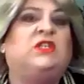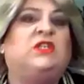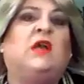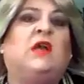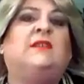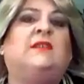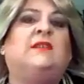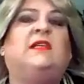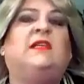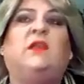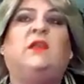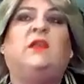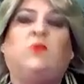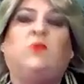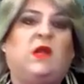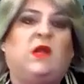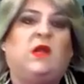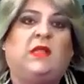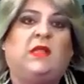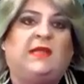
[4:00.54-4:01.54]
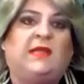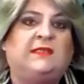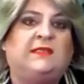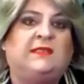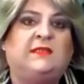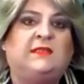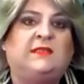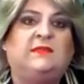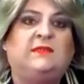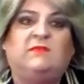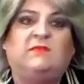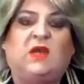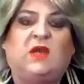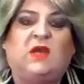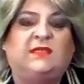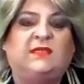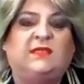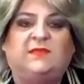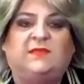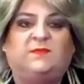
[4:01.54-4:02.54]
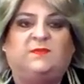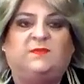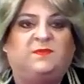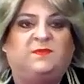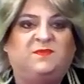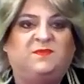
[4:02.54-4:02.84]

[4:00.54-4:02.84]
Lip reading: cocktail and rock glasses. Awesome.